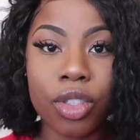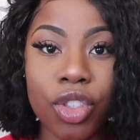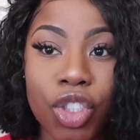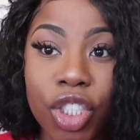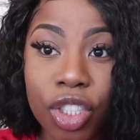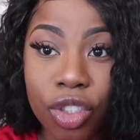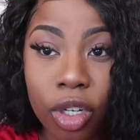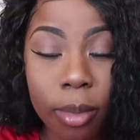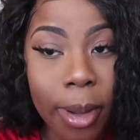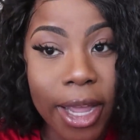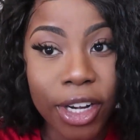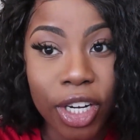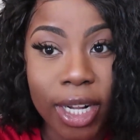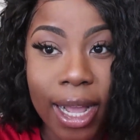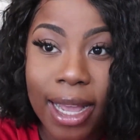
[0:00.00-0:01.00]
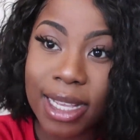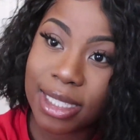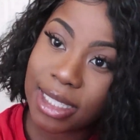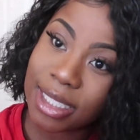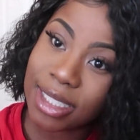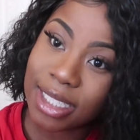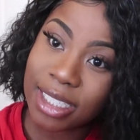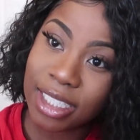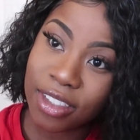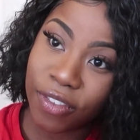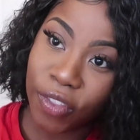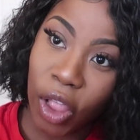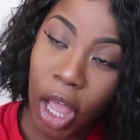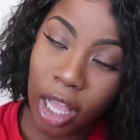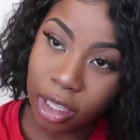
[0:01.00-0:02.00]
Just a reminder, guys, this is
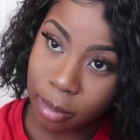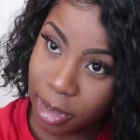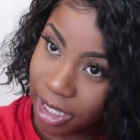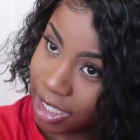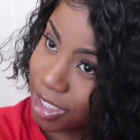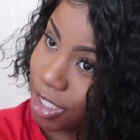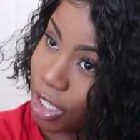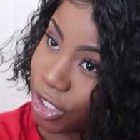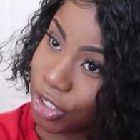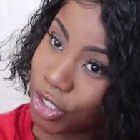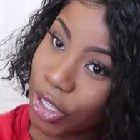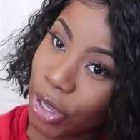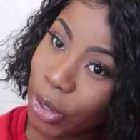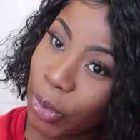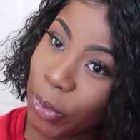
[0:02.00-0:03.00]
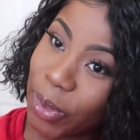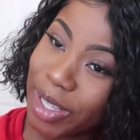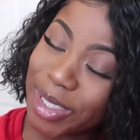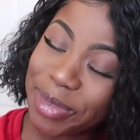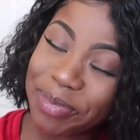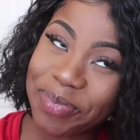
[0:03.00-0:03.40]
Vlogmas, so